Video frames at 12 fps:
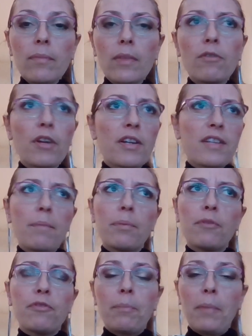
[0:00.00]
For example,
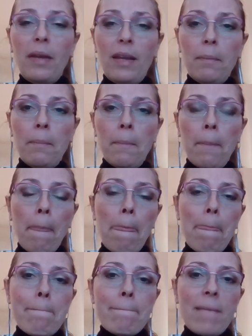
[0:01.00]
for me,
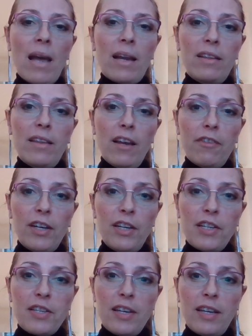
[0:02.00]
I can definitely
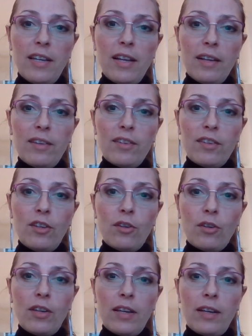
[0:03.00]
see that,
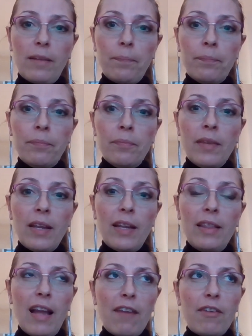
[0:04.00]
the
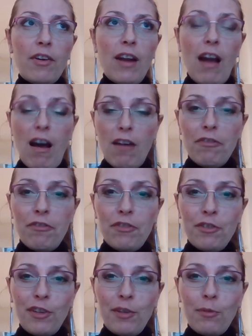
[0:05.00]
never enough
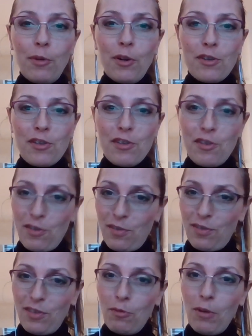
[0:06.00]
was
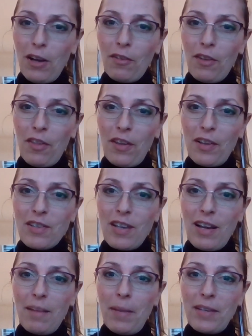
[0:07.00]
one of the things,
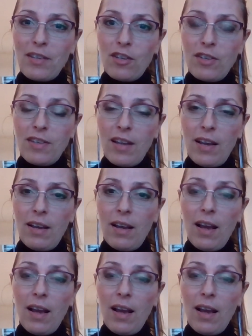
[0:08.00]
that messages that